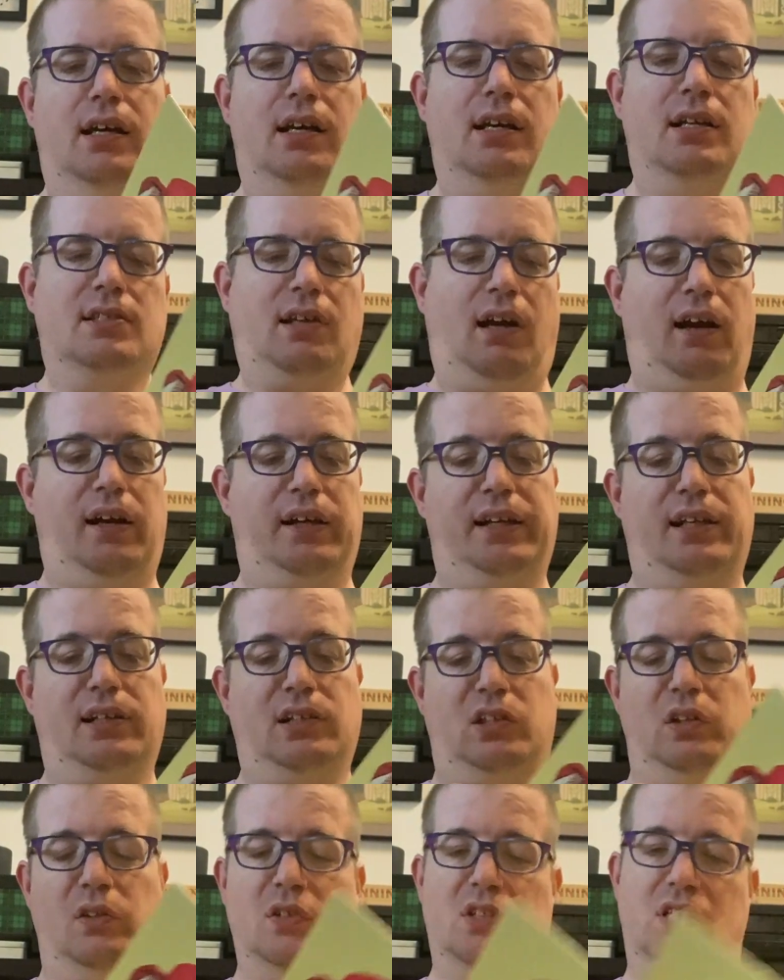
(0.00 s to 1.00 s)
Target
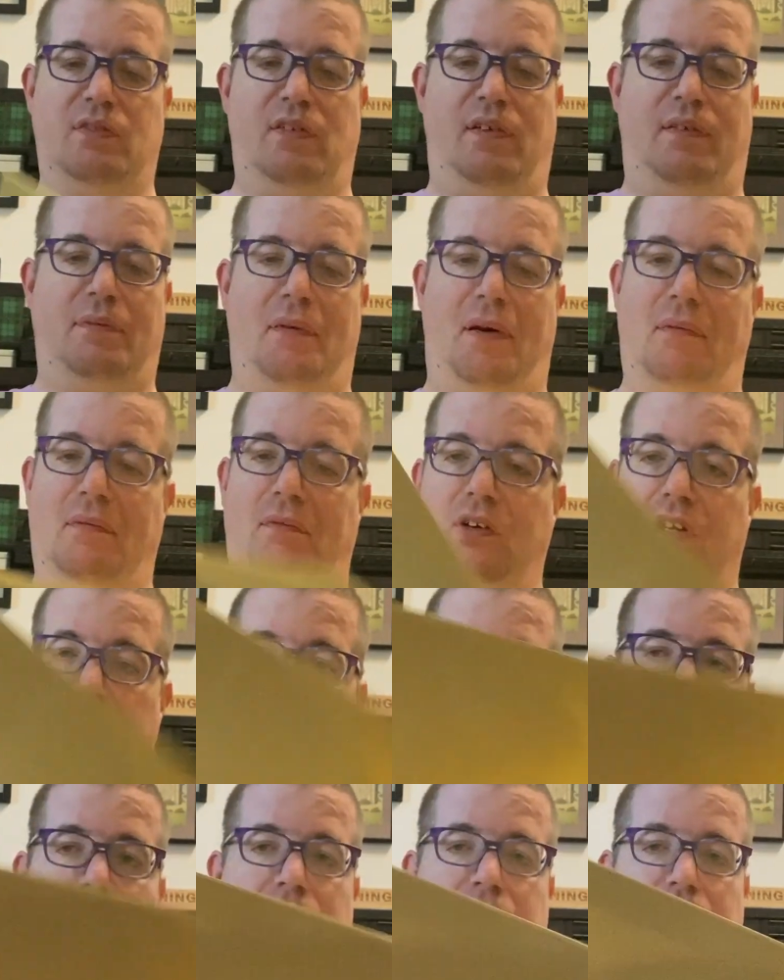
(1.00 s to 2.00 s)
exclusive
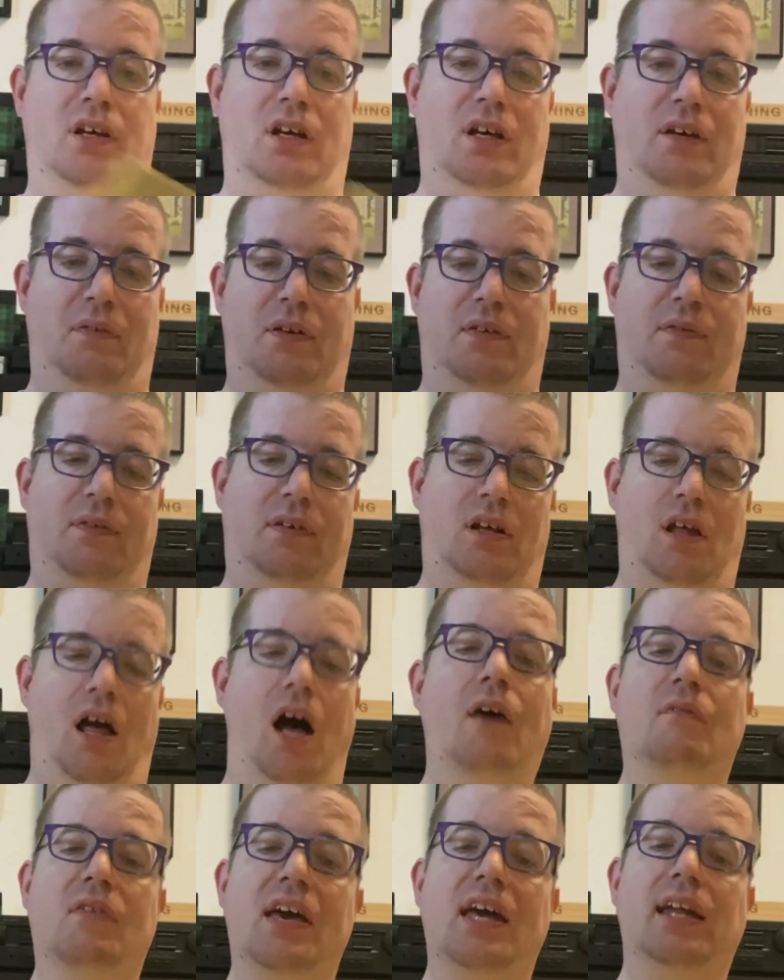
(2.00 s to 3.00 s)
version of
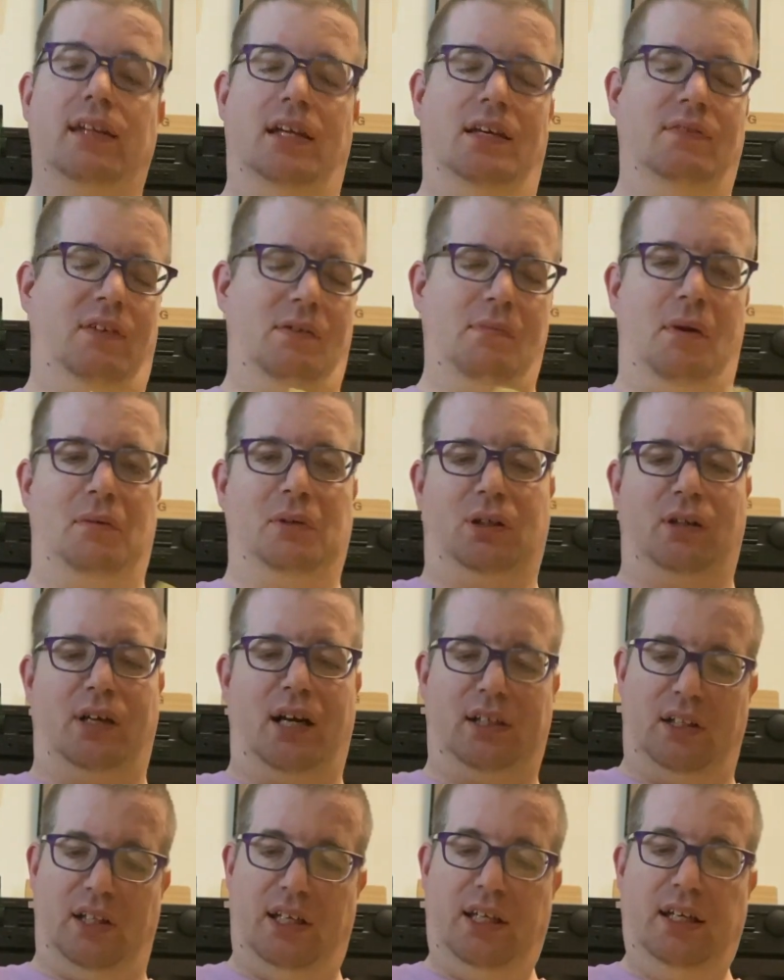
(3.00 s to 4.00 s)
it, if I remember
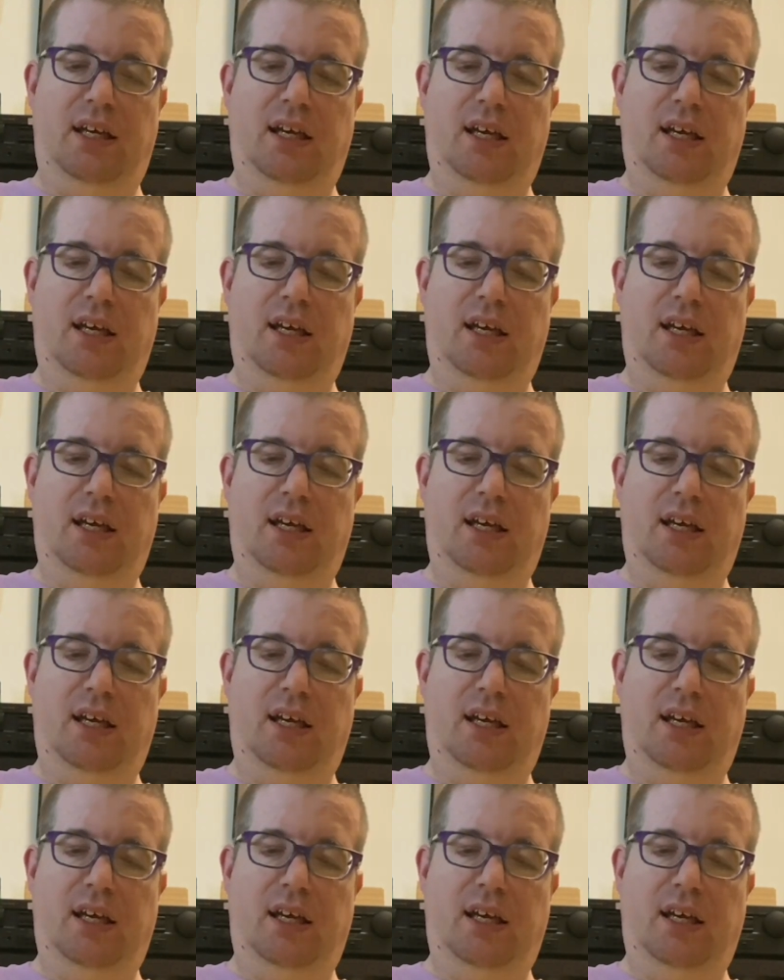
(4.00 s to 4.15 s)
correctly.